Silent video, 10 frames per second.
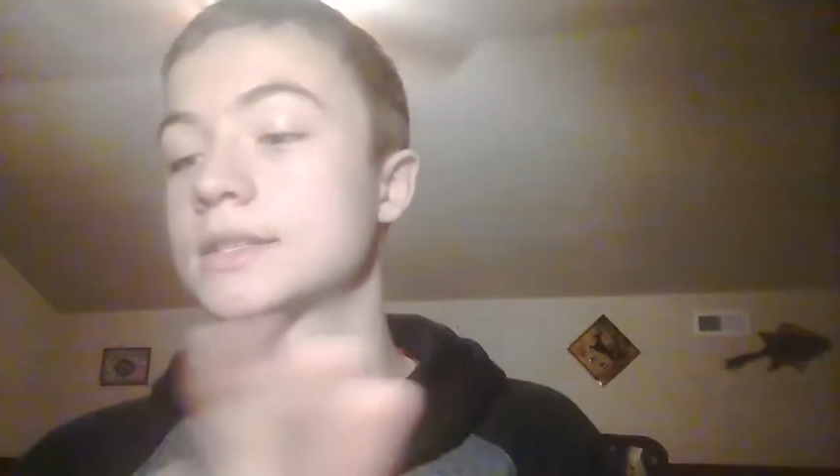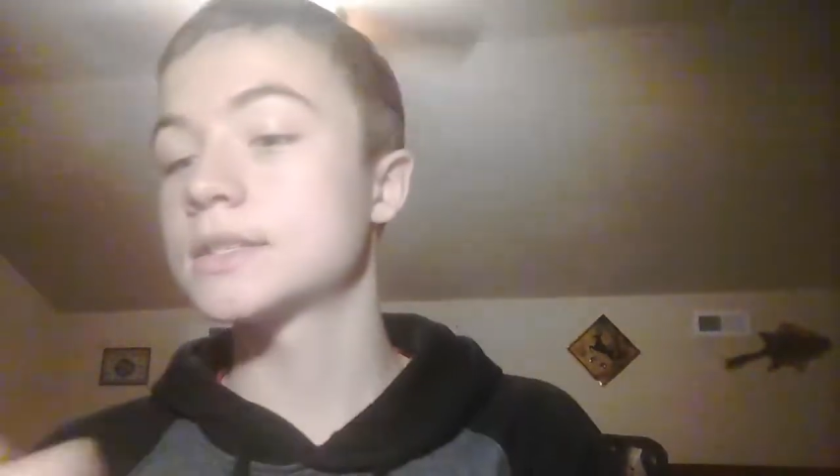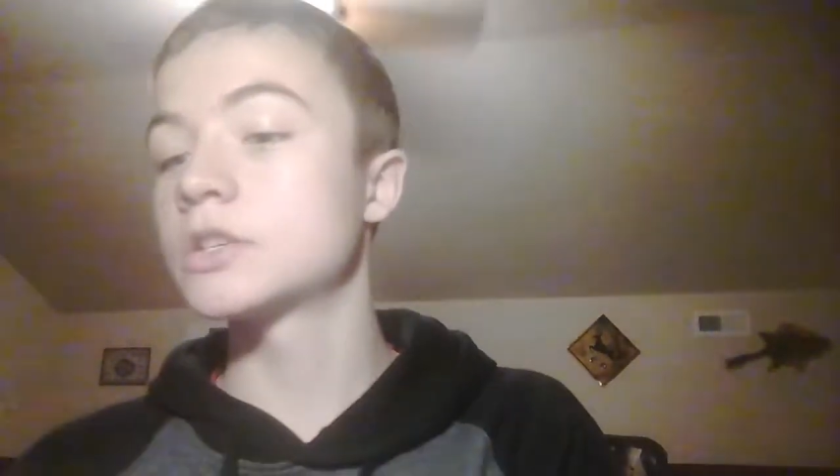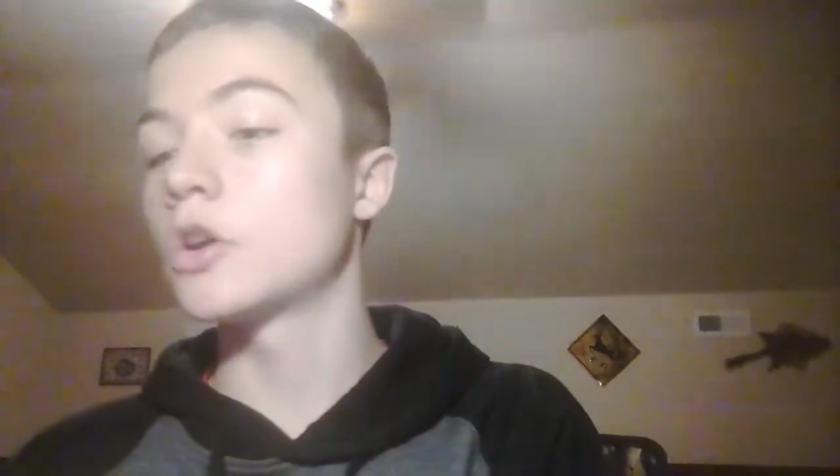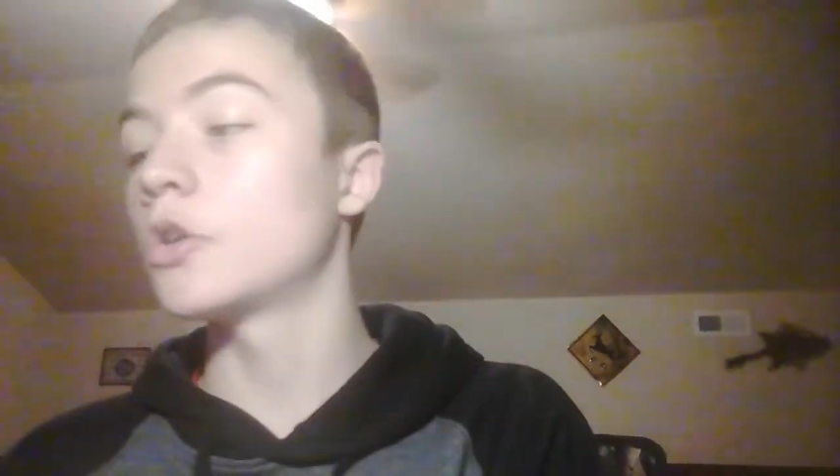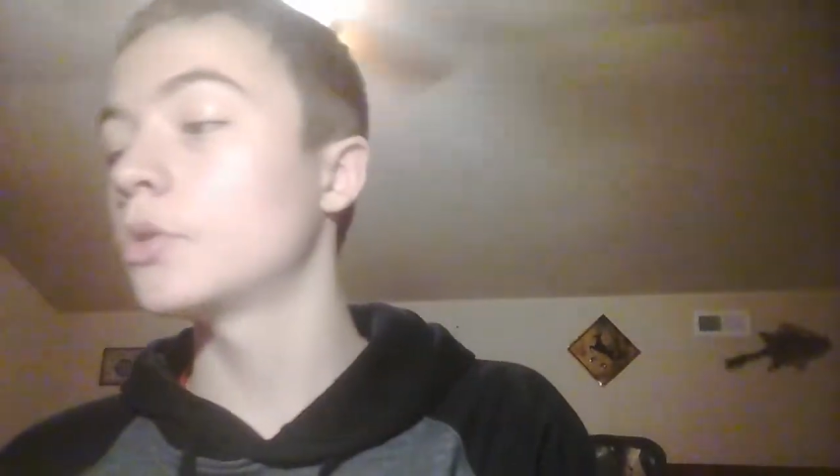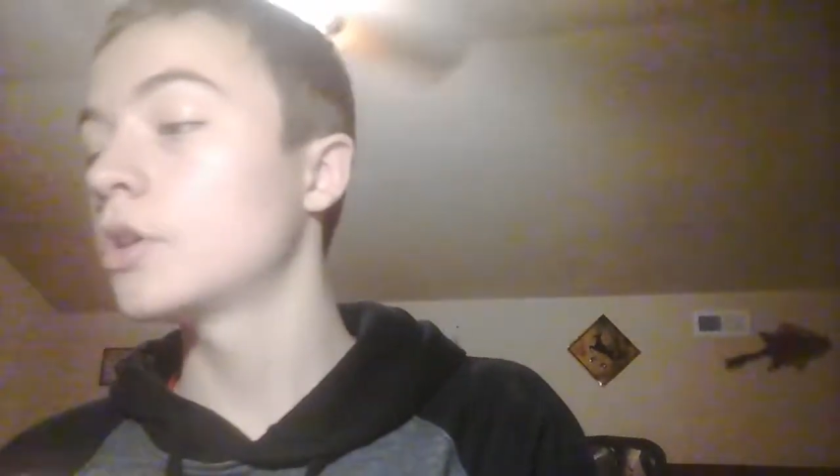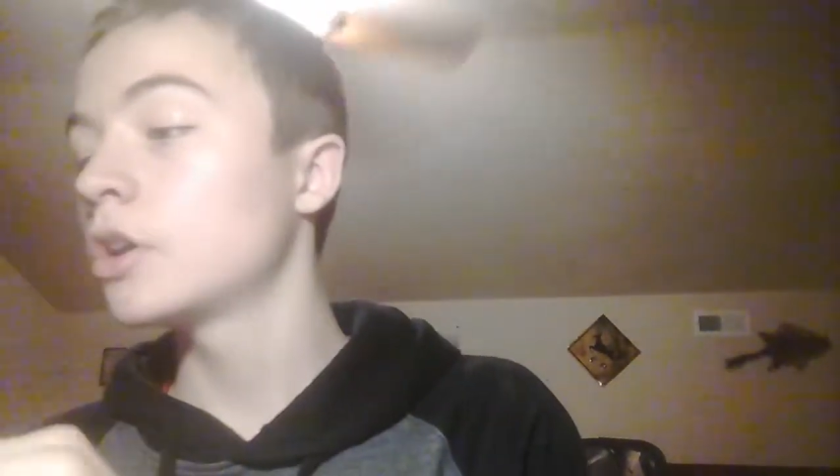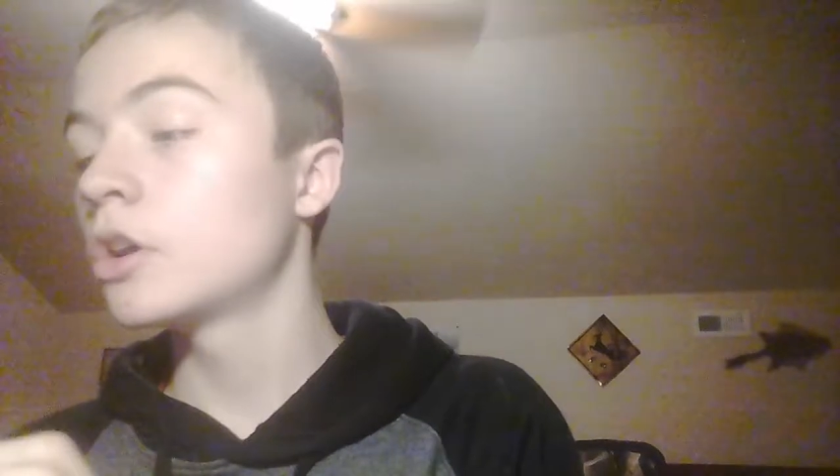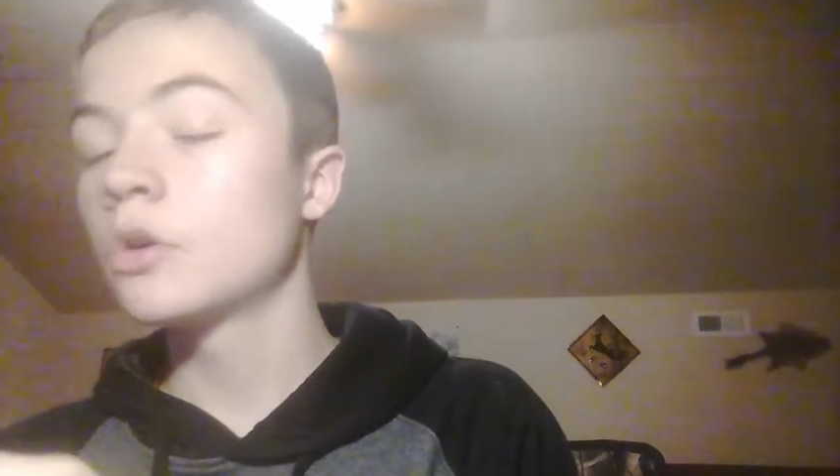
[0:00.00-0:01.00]
So
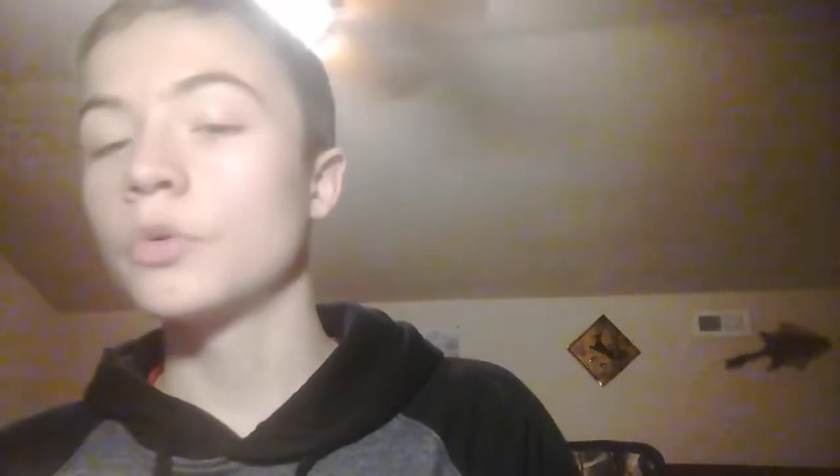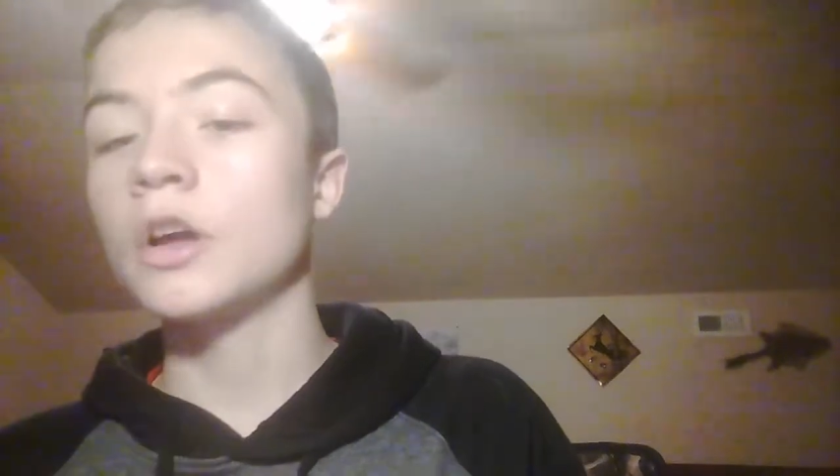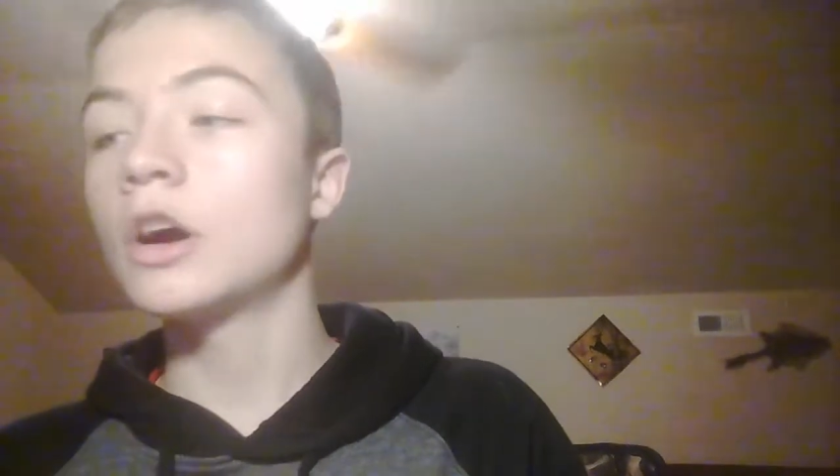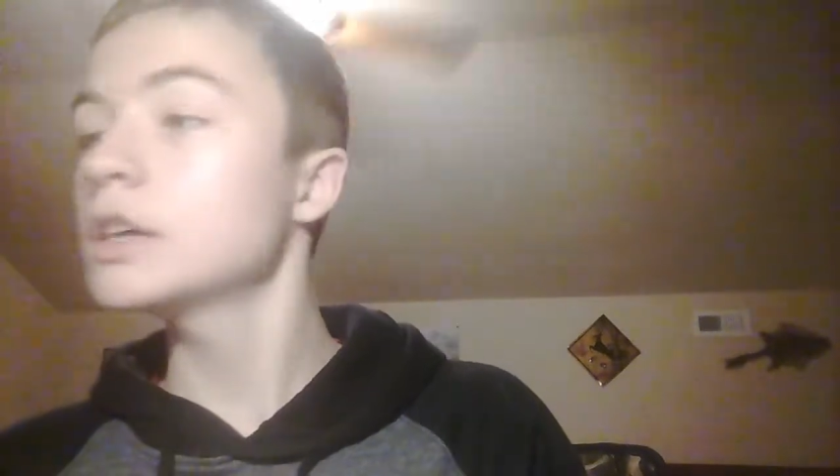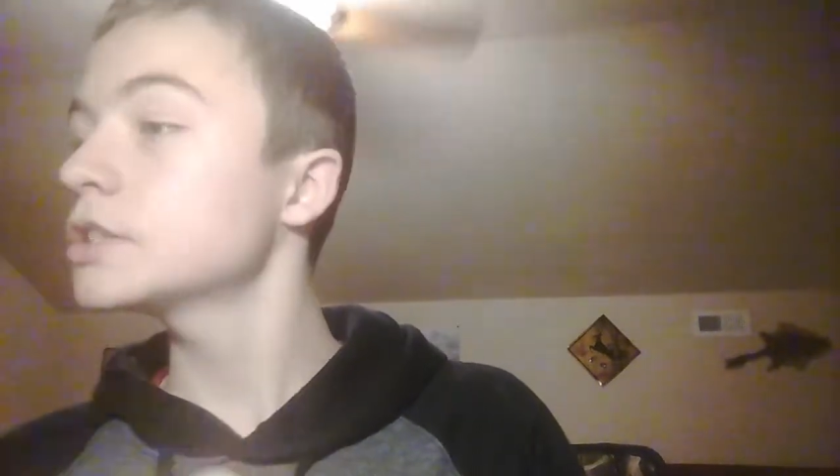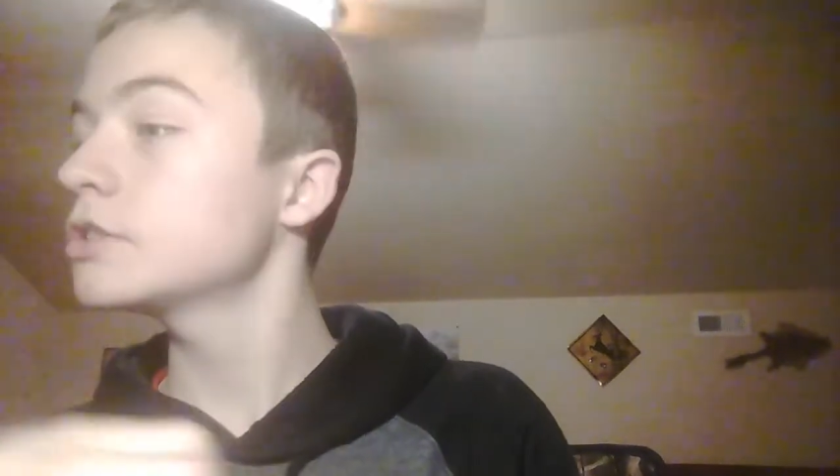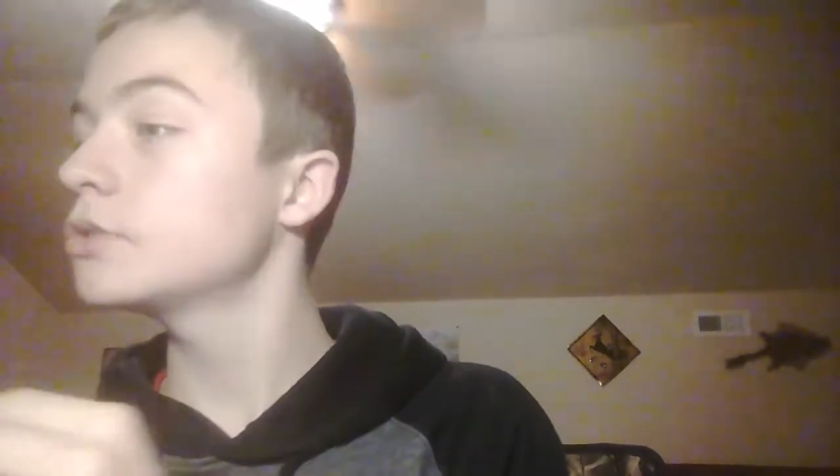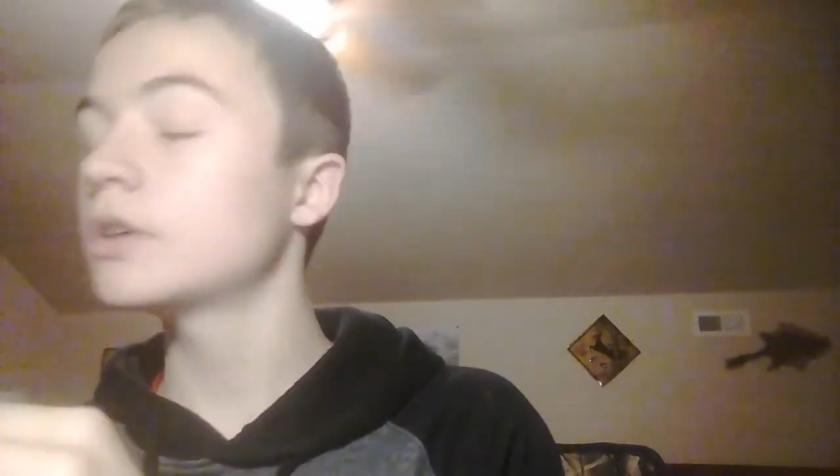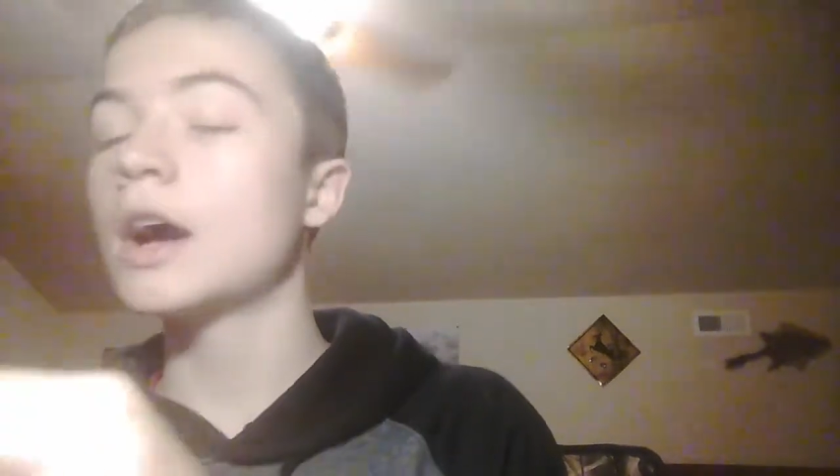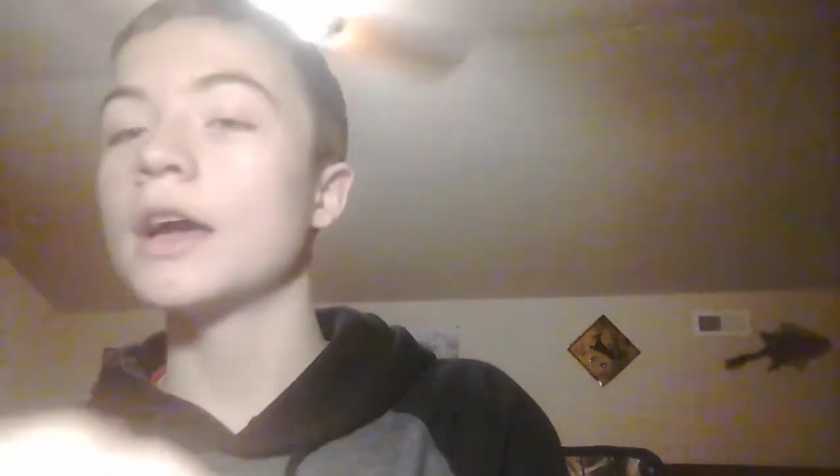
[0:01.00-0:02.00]
we
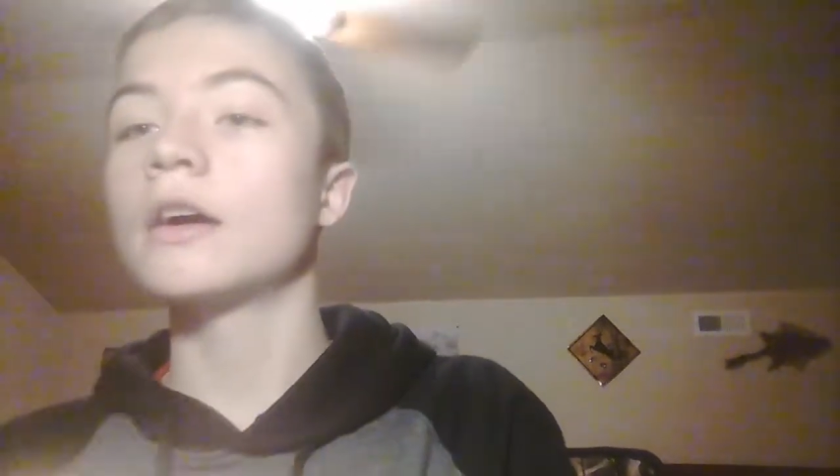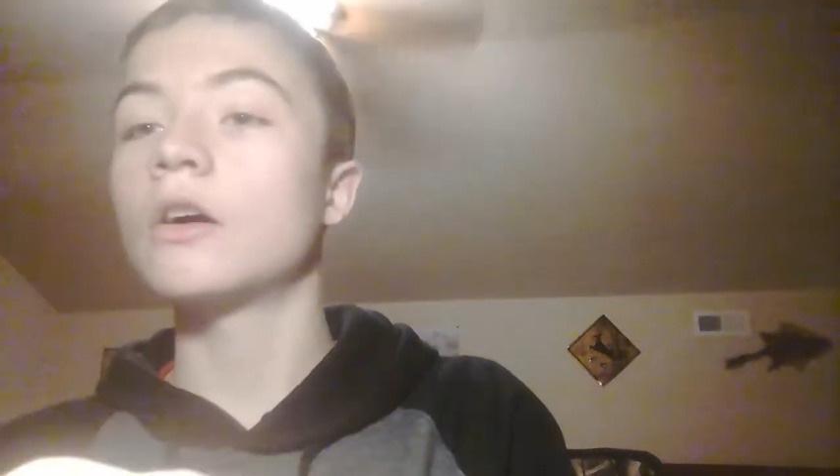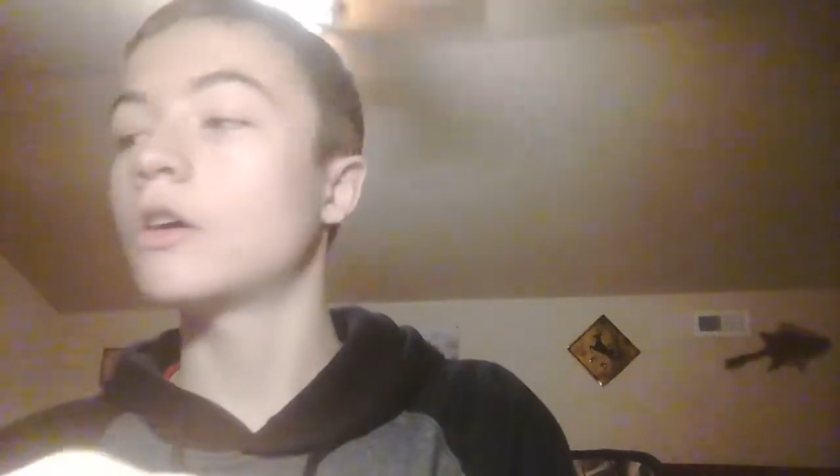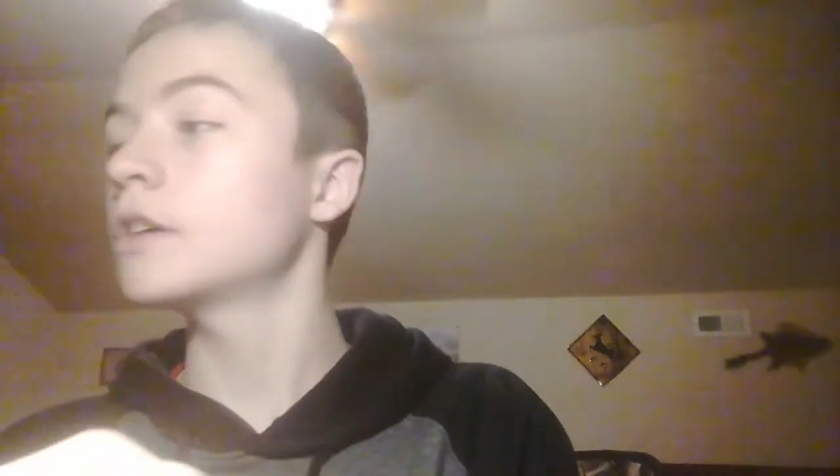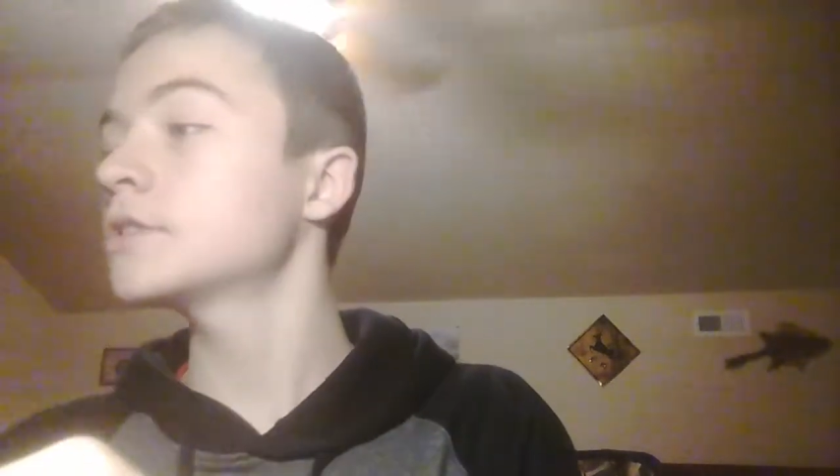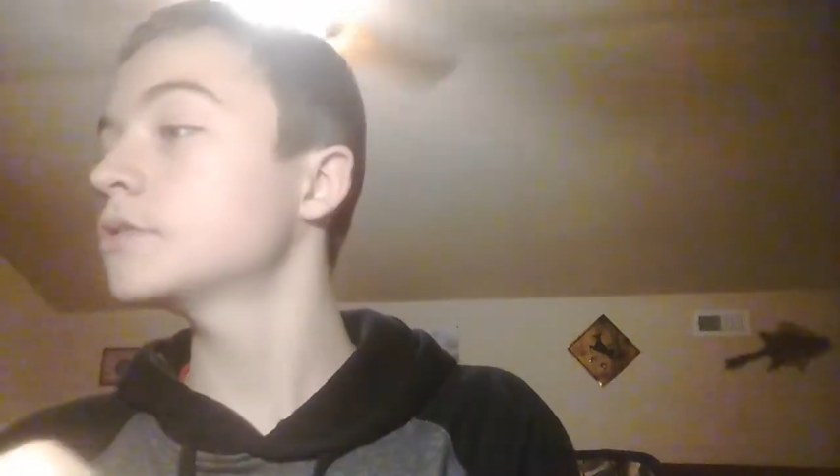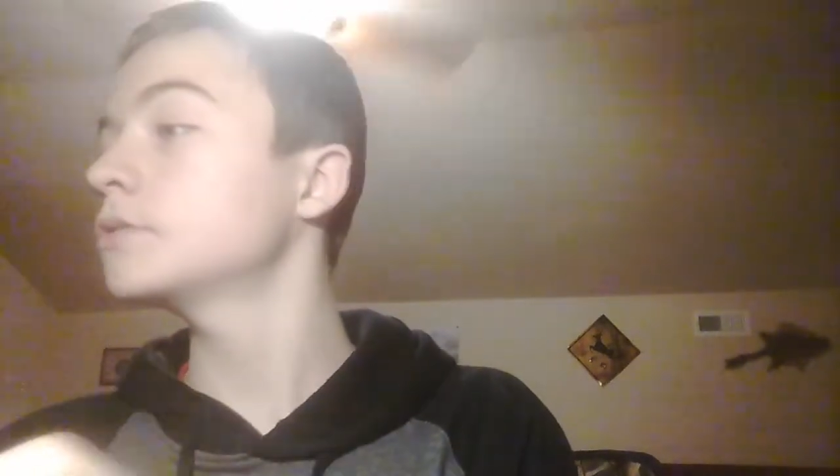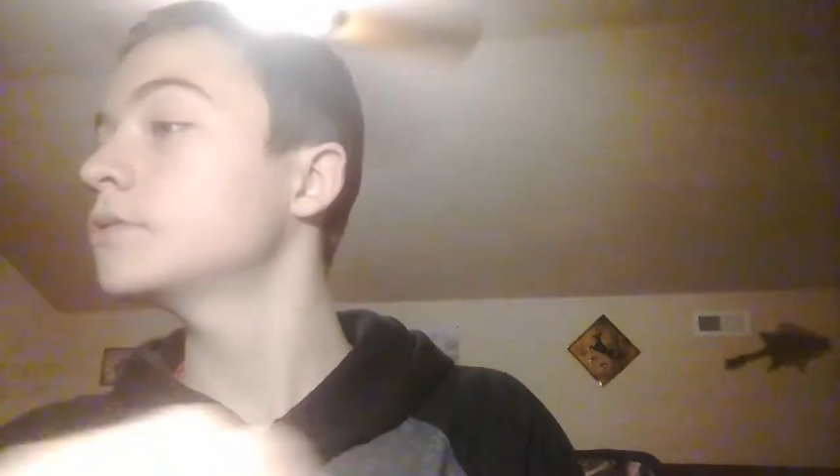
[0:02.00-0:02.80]
also, I also,